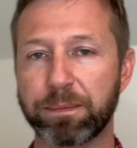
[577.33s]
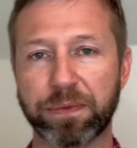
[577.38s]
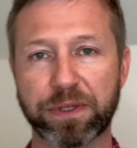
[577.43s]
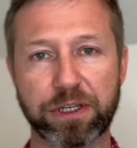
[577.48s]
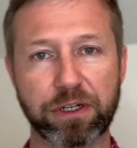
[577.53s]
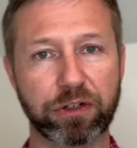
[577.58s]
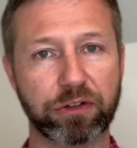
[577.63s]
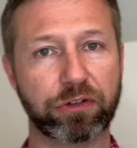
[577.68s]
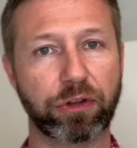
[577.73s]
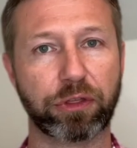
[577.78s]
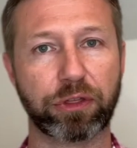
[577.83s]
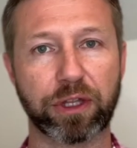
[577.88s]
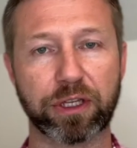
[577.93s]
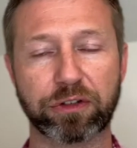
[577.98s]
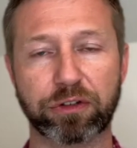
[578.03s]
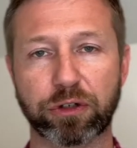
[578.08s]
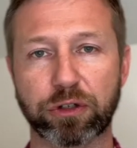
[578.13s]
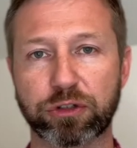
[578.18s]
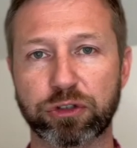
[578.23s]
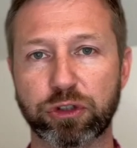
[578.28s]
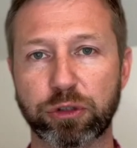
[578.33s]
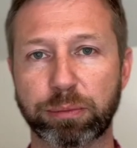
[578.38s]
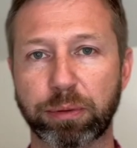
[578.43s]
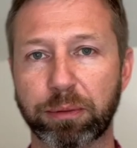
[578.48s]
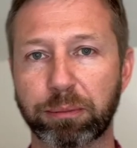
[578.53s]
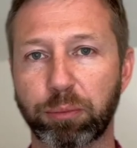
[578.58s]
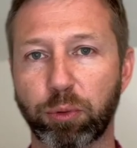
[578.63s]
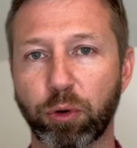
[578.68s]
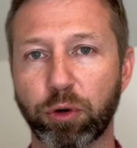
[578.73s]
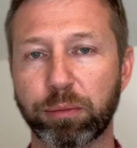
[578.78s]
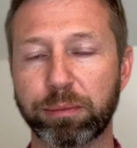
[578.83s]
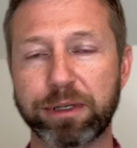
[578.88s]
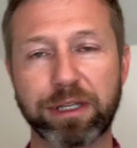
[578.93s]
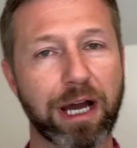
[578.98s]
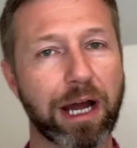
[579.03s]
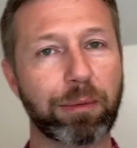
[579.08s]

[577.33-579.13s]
here's the things that are super important to me.